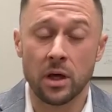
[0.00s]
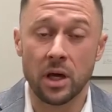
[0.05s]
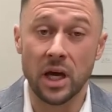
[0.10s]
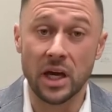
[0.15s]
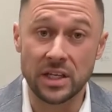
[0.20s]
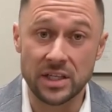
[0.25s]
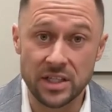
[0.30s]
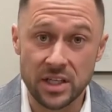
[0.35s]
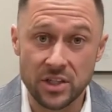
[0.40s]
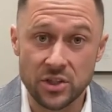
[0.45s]

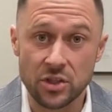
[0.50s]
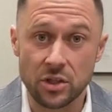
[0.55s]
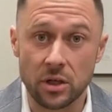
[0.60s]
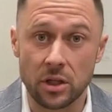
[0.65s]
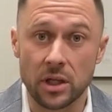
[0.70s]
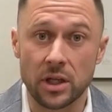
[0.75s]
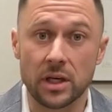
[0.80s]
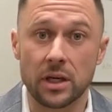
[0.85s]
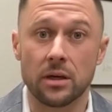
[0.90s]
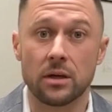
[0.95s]

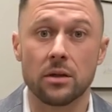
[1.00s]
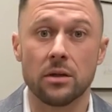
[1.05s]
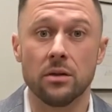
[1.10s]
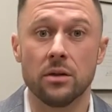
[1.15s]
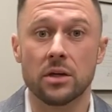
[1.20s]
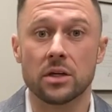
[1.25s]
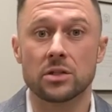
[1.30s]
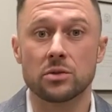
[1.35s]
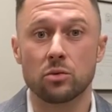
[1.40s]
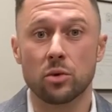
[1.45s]
Additionally,
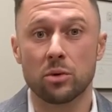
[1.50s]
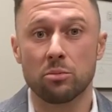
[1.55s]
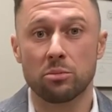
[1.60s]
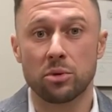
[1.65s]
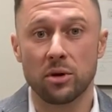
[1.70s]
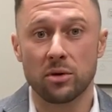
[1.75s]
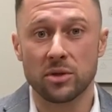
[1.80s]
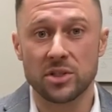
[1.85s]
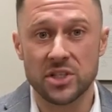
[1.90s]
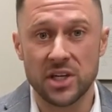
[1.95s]
this would
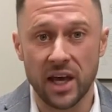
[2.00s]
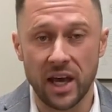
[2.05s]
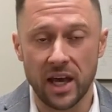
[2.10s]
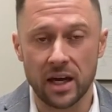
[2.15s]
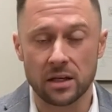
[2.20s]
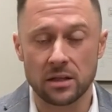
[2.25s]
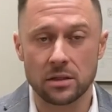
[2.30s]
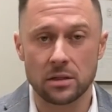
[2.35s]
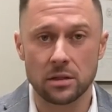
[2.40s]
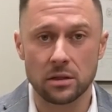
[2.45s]

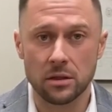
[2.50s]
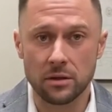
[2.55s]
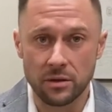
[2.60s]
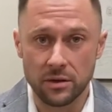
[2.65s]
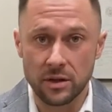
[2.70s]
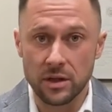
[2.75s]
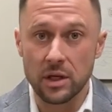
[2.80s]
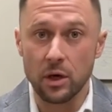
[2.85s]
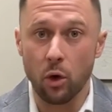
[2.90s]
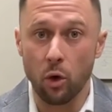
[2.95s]
protect
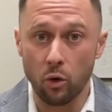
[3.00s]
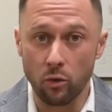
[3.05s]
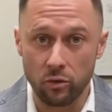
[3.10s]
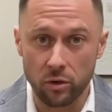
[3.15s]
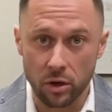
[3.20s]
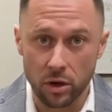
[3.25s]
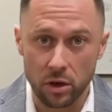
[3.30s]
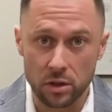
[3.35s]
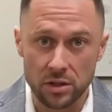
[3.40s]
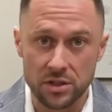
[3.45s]
the
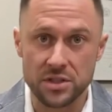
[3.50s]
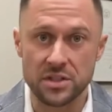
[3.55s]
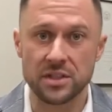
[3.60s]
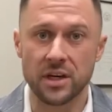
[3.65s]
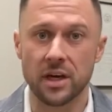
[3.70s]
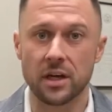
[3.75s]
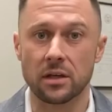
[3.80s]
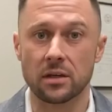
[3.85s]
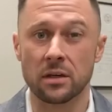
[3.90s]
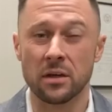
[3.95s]
overall
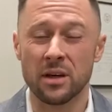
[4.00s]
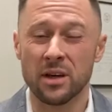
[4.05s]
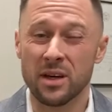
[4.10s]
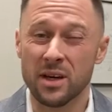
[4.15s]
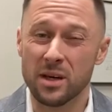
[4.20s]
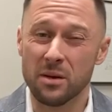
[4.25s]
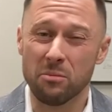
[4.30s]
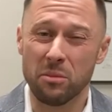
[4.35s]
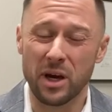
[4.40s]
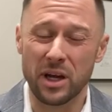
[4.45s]
estate
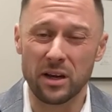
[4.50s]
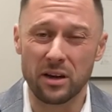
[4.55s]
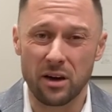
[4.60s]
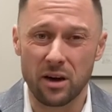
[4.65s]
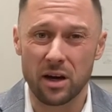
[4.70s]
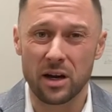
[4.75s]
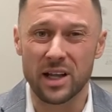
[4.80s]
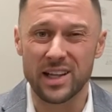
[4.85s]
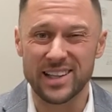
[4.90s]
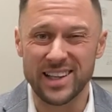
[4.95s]
by
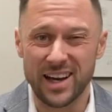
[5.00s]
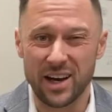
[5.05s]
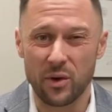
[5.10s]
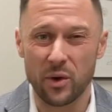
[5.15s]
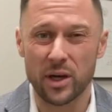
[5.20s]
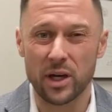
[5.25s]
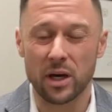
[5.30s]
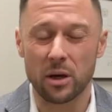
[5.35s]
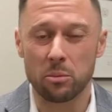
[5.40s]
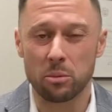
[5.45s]
not
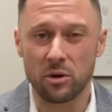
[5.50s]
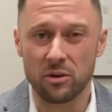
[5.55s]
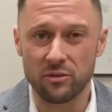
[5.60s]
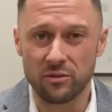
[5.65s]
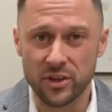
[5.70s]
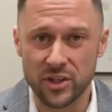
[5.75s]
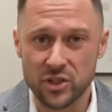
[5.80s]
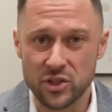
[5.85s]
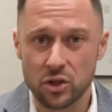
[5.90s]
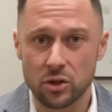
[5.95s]
allowing a
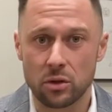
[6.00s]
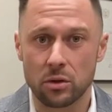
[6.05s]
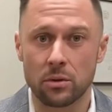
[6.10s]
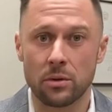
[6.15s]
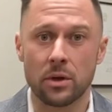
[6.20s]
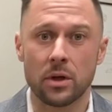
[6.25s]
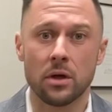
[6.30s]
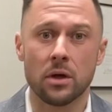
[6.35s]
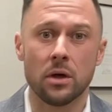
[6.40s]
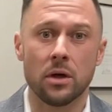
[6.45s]
provincial
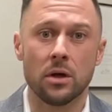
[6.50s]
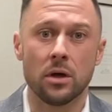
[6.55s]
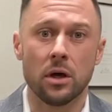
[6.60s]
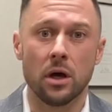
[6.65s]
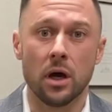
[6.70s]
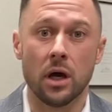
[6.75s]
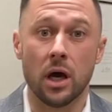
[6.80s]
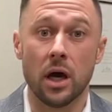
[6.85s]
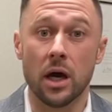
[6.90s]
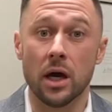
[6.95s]

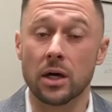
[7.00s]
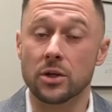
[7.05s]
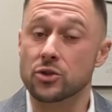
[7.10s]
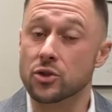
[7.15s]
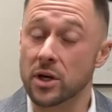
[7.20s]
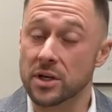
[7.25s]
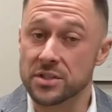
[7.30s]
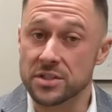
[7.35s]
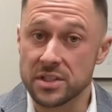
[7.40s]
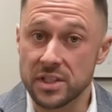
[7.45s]

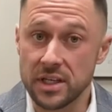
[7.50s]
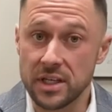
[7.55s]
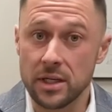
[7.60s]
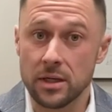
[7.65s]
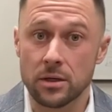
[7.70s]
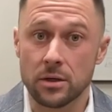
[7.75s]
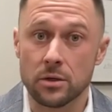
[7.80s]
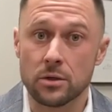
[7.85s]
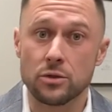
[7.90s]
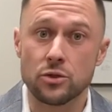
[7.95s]
trustee
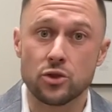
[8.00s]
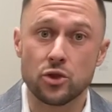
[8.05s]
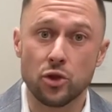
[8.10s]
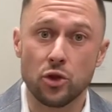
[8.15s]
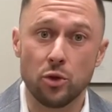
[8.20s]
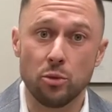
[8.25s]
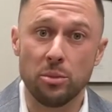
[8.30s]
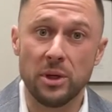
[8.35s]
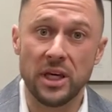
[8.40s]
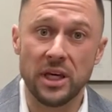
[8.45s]

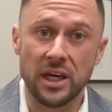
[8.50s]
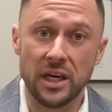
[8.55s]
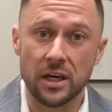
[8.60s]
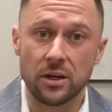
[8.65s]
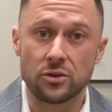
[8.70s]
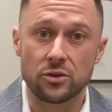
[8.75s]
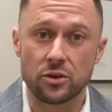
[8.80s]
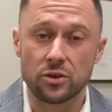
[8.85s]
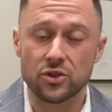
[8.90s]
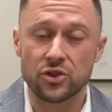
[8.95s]
to be
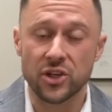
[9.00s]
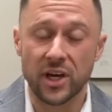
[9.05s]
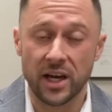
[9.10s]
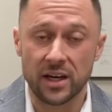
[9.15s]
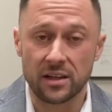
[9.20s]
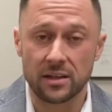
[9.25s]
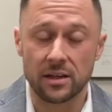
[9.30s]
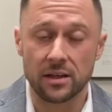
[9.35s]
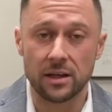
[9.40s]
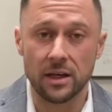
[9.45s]

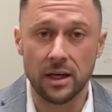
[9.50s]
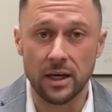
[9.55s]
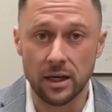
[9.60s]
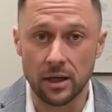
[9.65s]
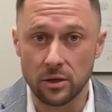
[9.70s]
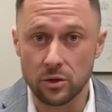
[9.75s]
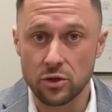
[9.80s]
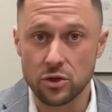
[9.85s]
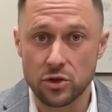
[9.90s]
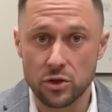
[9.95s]
interjected
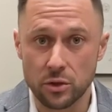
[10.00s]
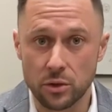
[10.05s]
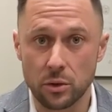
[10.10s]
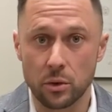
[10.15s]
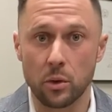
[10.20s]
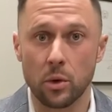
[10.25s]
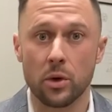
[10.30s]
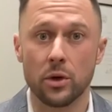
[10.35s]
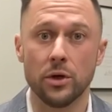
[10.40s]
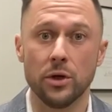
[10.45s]

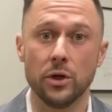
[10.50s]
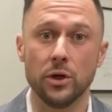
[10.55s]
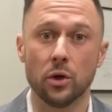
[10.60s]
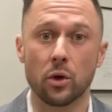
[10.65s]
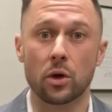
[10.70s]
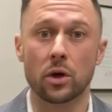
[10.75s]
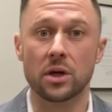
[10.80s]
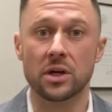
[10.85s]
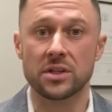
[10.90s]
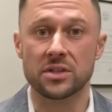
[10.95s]
into
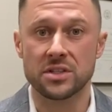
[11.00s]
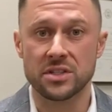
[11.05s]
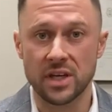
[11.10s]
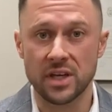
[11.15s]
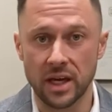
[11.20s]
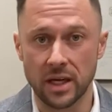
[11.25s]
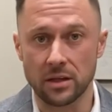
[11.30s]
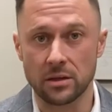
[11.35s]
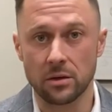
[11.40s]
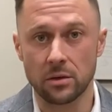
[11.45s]
your
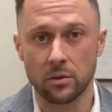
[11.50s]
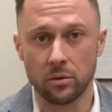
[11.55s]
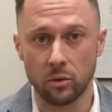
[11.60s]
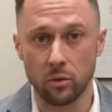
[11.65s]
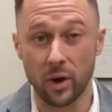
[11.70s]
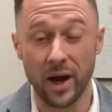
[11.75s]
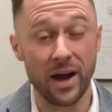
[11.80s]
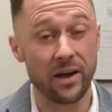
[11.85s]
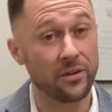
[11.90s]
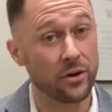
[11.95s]
estate.
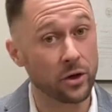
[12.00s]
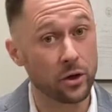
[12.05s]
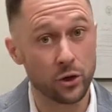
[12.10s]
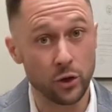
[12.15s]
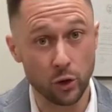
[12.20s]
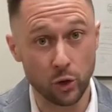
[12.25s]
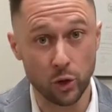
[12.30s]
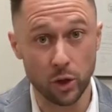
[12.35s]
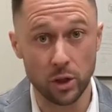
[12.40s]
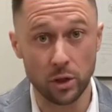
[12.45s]
Rather,
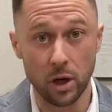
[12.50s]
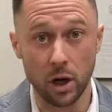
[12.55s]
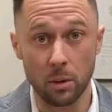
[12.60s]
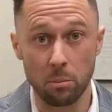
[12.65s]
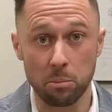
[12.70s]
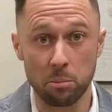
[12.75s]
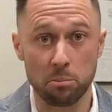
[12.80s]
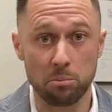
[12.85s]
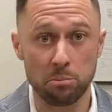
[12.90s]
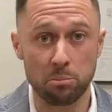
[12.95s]
you could
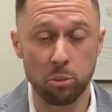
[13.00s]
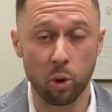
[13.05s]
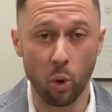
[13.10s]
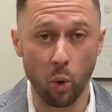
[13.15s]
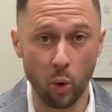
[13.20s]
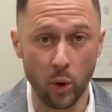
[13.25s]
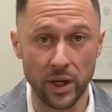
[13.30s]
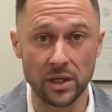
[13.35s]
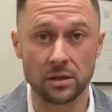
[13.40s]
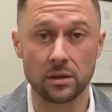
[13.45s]

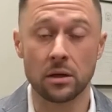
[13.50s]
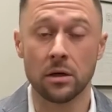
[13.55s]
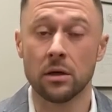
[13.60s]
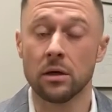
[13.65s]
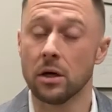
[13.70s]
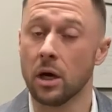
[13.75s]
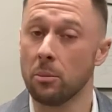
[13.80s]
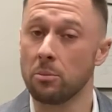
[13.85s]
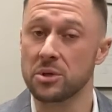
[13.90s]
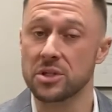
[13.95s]
appoint
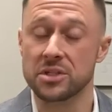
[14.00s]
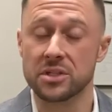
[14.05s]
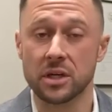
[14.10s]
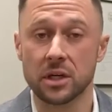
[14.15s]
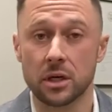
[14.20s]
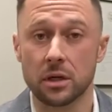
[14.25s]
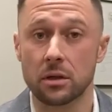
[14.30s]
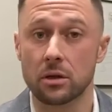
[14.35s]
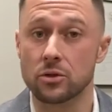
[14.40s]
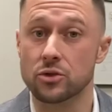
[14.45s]
a
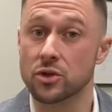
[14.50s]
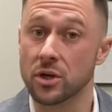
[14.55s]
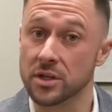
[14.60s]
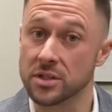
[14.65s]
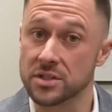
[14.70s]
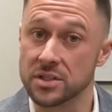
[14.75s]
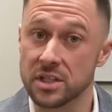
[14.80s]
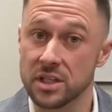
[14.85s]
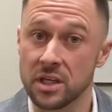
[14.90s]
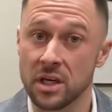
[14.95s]
particular
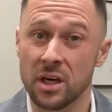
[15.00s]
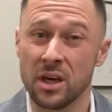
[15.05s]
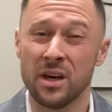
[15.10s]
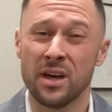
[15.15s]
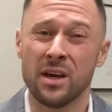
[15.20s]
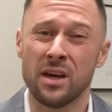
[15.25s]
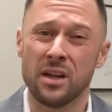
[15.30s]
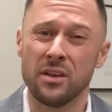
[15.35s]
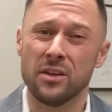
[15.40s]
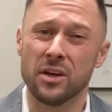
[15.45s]
trustee
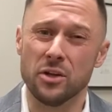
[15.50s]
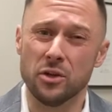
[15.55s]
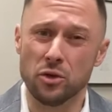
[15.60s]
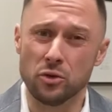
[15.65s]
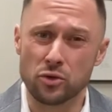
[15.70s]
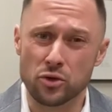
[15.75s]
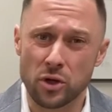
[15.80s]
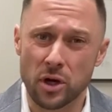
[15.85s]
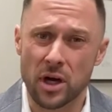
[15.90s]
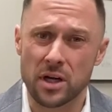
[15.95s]
that
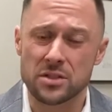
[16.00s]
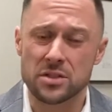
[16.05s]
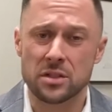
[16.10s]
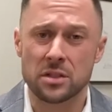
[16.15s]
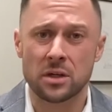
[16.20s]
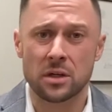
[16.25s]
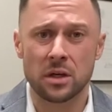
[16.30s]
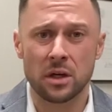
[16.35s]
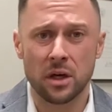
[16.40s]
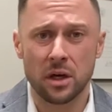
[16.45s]
you
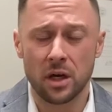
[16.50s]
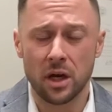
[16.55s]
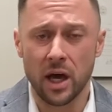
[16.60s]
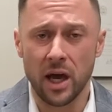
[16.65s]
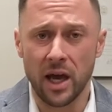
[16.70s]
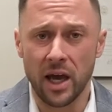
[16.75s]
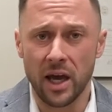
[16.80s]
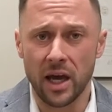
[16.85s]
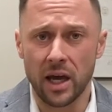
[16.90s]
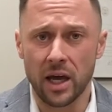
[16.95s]
trust
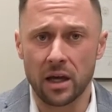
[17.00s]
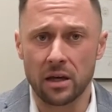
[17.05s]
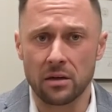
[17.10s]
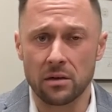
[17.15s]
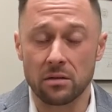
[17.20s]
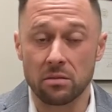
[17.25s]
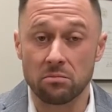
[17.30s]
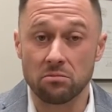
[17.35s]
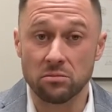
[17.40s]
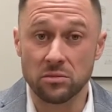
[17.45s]

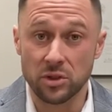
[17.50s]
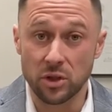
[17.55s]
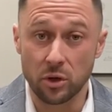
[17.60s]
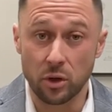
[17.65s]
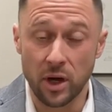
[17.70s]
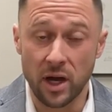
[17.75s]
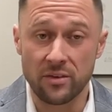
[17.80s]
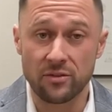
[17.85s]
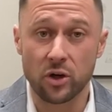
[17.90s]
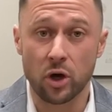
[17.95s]
and
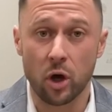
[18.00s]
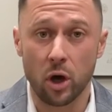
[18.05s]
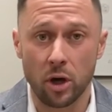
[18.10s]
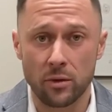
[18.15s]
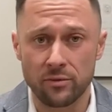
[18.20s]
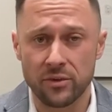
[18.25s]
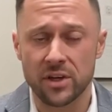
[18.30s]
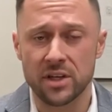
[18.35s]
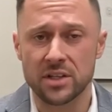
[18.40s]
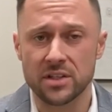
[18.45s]
have
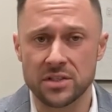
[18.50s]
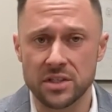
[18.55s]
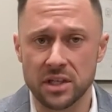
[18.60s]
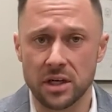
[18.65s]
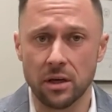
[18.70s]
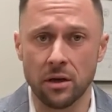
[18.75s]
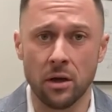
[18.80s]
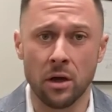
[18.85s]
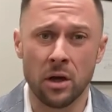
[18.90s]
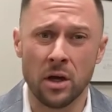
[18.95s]
confidence
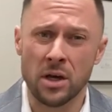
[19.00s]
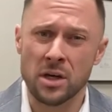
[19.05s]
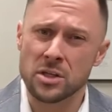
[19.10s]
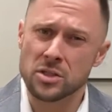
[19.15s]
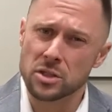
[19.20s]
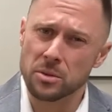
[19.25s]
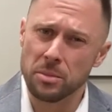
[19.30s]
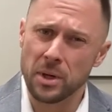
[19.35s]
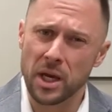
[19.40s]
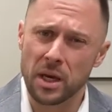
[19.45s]
in
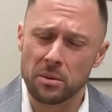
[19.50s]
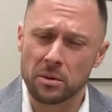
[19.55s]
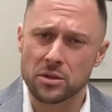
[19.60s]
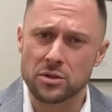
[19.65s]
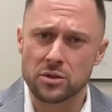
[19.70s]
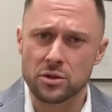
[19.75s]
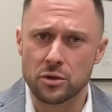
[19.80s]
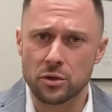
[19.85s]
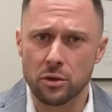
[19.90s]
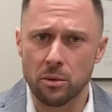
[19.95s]
to be able
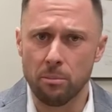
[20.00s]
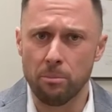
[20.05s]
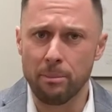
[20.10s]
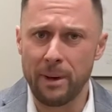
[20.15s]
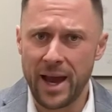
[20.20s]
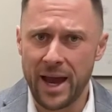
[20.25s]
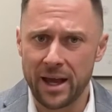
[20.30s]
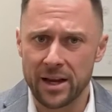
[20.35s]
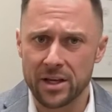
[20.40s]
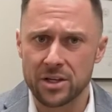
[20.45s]
to
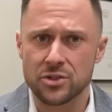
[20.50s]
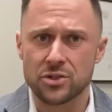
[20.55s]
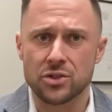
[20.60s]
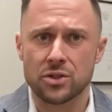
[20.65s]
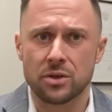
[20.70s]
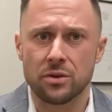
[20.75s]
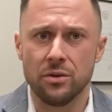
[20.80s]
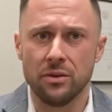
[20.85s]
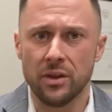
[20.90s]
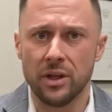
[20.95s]

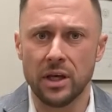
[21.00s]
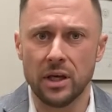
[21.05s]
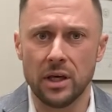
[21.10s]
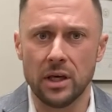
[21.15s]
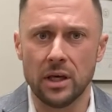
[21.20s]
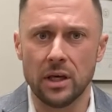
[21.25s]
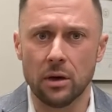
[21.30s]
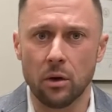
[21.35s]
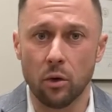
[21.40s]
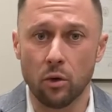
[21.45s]
manage
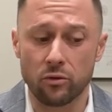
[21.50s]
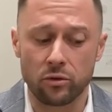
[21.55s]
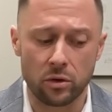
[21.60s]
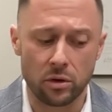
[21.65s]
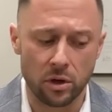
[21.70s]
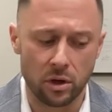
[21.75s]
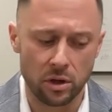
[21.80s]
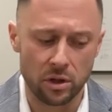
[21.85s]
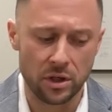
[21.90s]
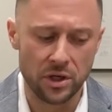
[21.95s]
the
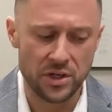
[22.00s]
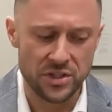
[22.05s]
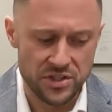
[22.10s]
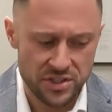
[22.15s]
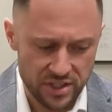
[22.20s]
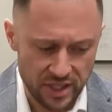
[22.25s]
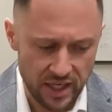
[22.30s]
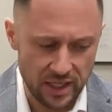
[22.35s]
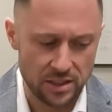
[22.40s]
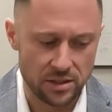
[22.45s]
overall
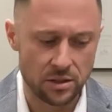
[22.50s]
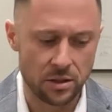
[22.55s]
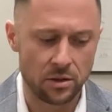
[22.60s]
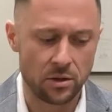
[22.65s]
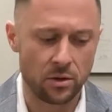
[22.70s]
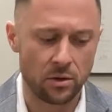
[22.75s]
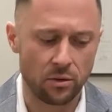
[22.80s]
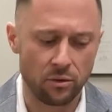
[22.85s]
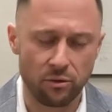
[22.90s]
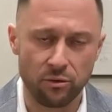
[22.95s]
estate
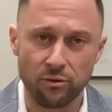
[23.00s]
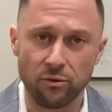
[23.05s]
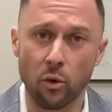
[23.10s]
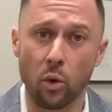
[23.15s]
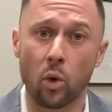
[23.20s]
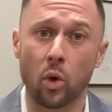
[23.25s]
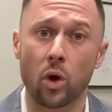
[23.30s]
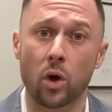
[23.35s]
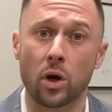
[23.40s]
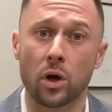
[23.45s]

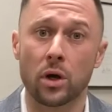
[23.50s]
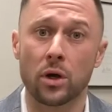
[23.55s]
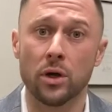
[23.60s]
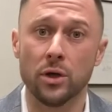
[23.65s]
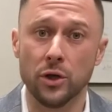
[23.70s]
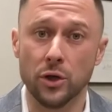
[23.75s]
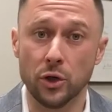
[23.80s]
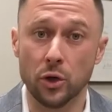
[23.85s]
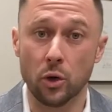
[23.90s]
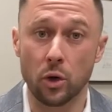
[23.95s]
for
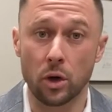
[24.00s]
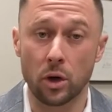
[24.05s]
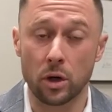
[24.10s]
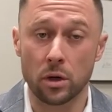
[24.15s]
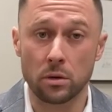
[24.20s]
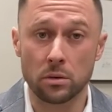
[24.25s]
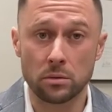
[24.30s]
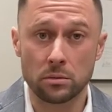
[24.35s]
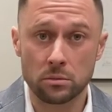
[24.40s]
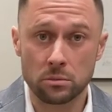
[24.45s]
your